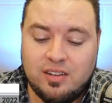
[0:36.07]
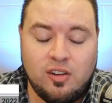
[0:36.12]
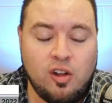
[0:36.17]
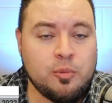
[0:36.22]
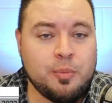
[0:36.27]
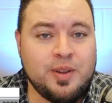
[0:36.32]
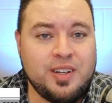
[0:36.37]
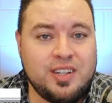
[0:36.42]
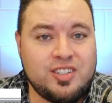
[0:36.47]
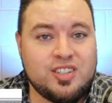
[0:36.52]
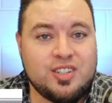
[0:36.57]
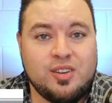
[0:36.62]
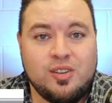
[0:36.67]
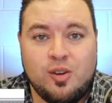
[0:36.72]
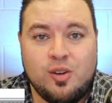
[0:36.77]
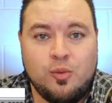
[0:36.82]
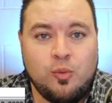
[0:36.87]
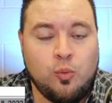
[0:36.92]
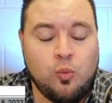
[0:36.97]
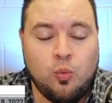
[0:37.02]
Long Beach,
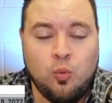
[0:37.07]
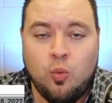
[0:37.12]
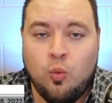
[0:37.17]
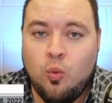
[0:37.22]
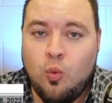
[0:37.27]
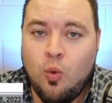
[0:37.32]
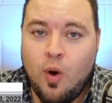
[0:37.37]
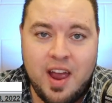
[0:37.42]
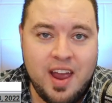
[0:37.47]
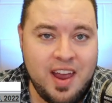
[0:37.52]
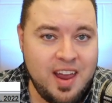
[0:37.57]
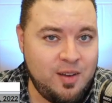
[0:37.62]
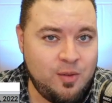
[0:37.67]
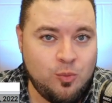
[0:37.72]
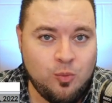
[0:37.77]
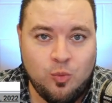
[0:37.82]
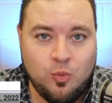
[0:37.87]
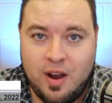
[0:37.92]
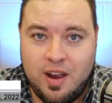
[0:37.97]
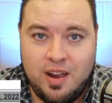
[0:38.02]
way,
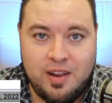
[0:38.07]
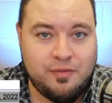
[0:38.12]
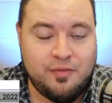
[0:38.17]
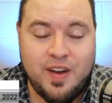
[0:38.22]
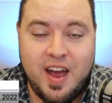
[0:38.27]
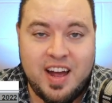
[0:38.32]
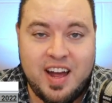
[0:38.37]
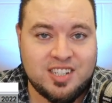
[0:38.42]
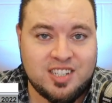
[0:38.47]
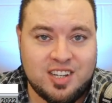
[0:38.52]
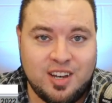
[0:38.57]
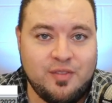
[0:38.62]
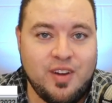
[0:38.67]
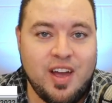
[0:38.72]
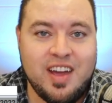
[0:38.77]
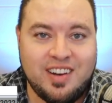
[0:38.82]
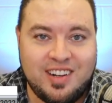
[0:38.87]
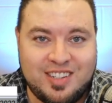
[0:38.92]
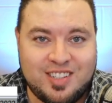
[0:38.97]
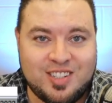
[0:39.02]
way fast
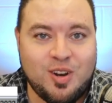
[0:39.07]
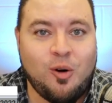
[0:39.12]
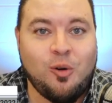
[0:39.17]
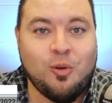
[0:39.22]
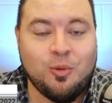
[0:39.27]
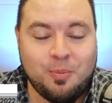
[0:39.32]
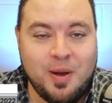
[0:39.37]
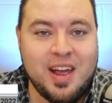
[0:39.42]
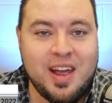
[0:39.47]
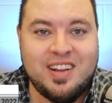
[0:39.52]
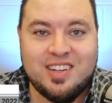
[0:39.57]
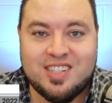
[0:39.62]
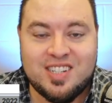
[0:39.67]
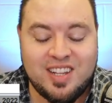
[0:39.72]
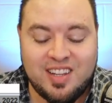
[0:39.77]
advantage on pace.